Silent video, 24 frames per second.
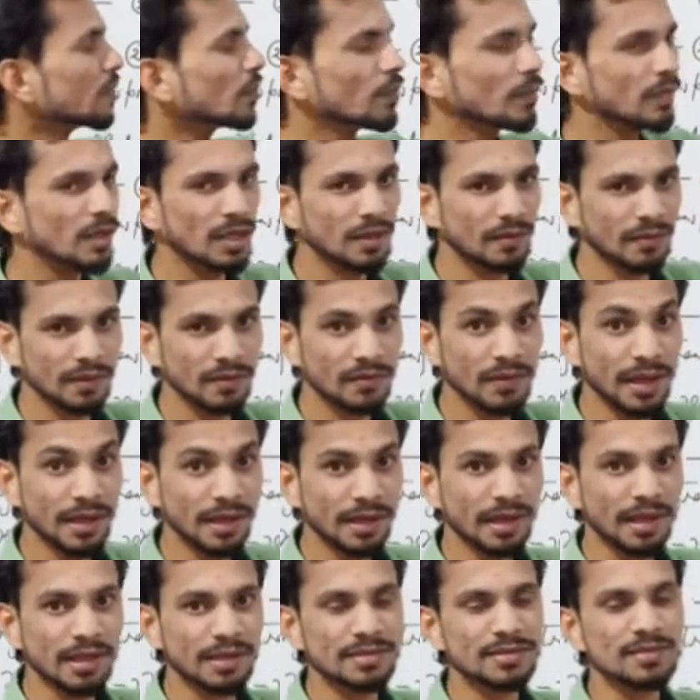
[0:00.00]
will be very
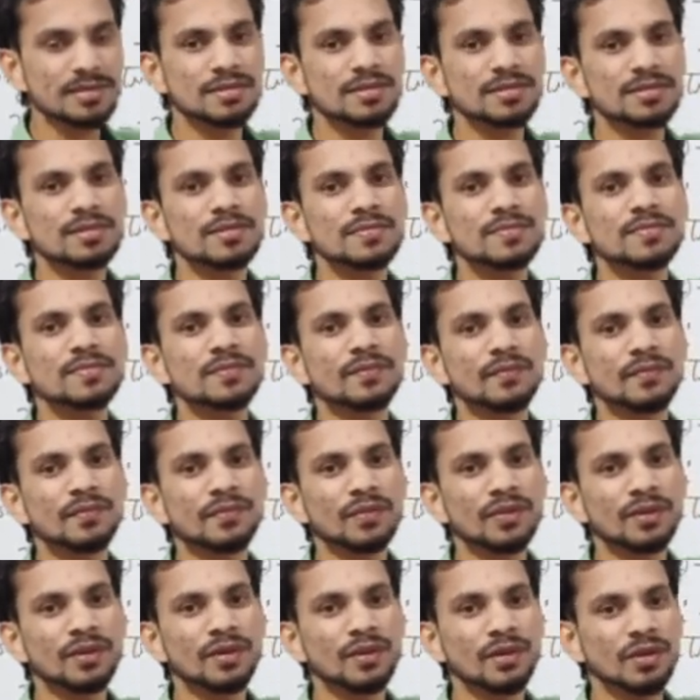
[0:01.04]
less.
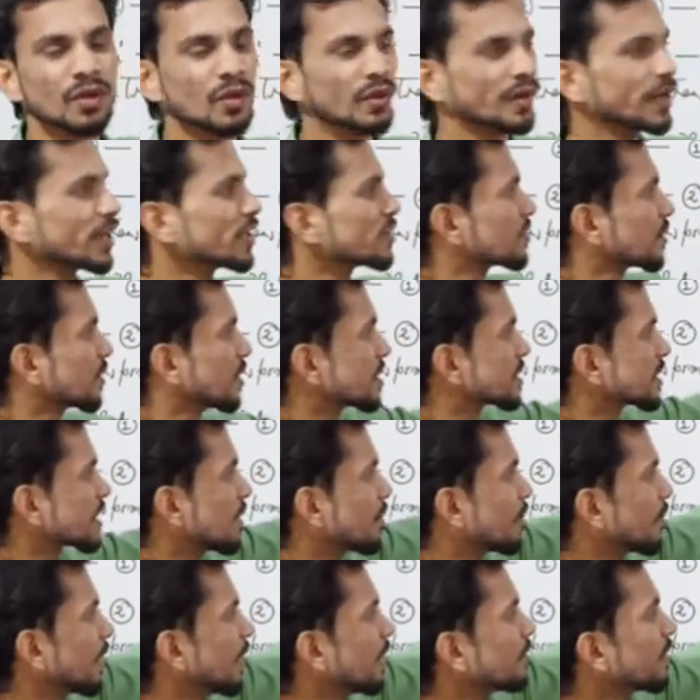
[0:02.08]
Okay, so this
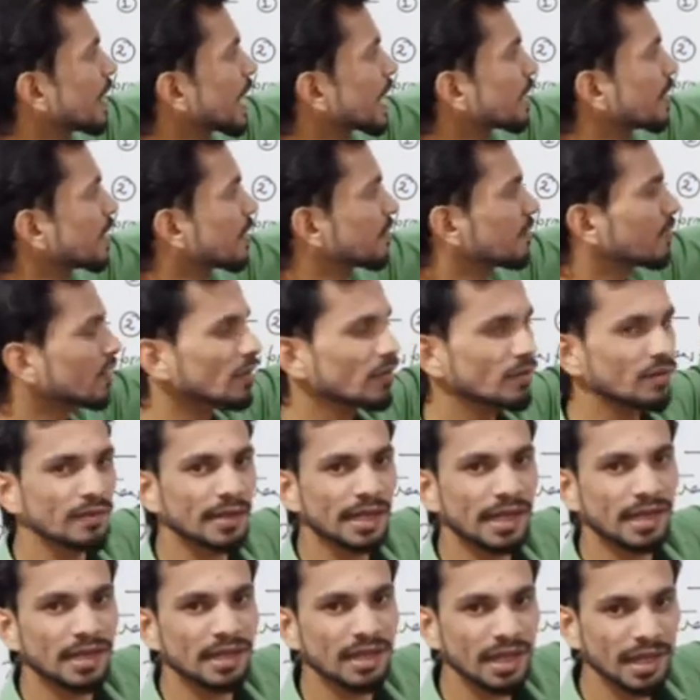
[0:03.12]
complete factor will be
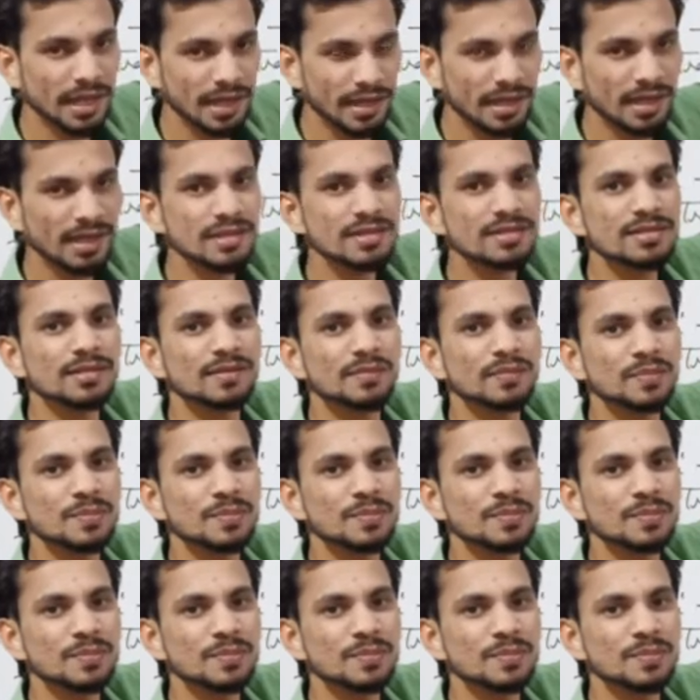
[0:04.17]
very less.